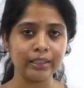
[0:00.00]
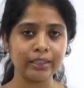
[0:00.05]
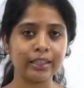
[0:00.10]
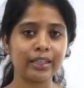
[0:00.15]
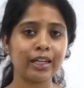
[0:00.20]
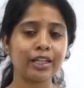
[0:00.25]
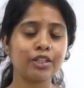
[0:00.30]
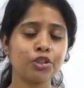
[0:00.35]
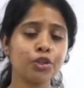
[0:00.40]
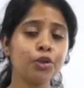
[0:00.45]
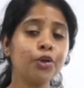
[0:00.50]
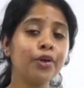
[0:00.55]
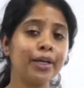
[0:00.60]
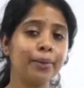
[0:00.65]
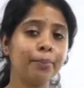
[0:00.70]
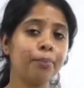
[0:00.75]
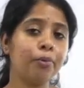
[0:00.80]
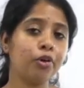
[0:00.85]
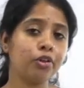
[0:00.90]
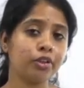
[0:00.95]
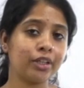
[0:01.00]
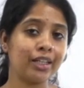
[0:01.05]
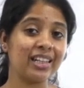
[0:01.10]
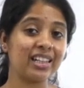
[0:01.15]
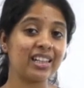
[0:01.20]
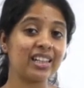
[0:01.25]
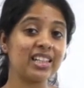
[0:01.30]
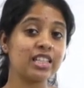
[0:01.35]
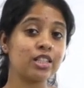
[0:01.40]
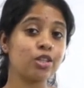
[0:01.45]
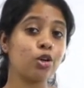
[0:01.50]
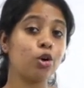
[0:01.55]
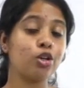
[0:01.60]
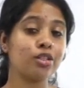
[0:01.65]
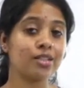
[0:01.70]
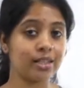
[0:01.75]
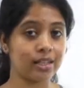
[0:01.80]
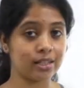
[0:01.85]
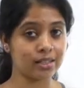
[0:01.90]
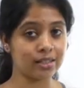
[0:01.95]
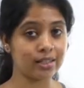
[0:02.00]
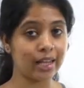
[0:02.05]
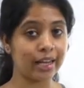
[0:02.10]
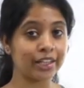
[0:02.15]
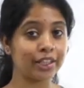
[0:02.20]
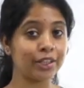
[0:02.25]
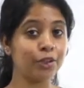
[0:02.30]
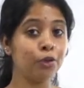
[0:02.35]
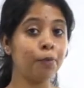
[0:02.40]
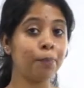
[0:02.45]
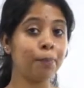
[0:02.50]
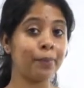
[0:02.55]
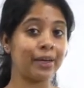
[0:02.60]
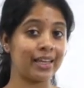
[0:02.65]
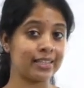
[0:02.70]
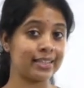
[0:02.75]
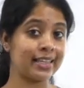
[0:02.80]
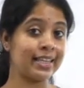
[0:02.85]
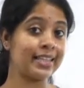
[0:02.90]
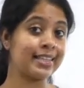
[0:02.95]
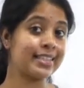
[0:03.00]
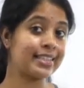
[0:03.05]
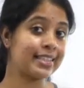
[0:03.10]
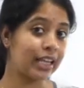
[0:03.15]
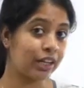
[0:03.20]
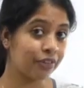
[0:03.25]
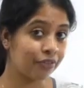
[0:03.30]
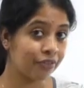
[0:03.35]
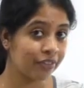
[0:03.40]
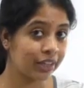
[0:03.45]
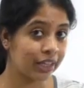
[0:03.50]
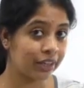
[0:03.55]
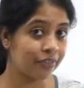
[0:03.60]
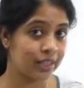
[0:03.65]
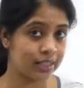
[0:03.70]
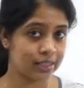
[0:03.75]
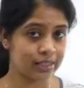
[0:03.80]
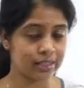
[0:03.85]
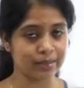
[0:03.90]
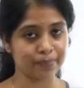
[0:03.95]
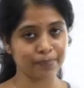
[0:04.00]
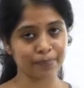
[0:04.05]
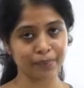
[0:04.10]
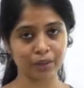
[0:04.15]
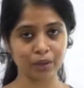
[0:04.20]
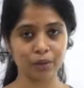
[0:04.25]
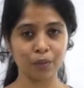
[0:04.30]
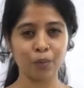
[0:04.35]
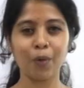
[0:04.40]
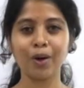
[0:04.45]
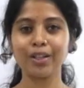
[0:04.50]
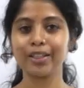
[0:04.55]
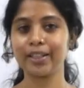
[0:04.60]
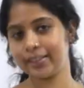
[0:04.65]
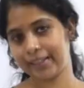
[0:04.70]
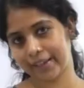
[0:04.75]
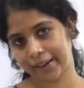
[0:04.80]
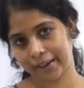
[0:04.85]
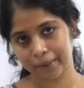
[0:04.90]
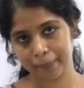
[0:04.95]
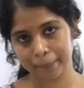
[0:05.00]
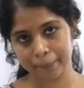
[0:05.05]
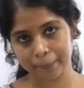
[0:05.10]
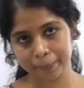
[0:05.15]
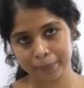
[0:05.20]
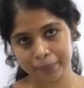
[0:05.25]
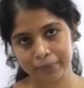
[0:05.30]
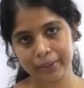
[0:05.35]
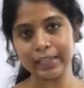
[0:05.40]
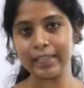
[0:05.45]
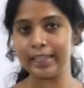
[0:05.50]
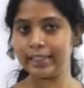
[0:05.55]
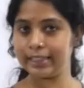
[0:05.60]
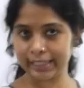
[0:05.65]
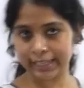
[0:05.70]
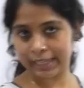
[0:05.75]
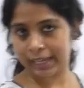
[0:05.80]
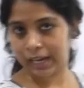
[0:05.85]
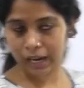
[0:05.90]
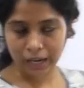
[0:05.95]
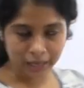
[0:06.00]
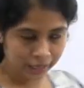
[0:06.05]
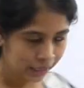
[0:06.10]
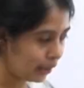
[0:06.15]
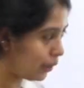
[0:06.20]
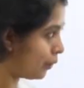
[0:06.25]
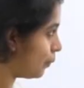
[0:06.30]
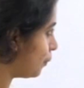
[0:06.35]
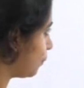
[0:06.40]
there are two important resources that UPSC itself give us. What are they? They are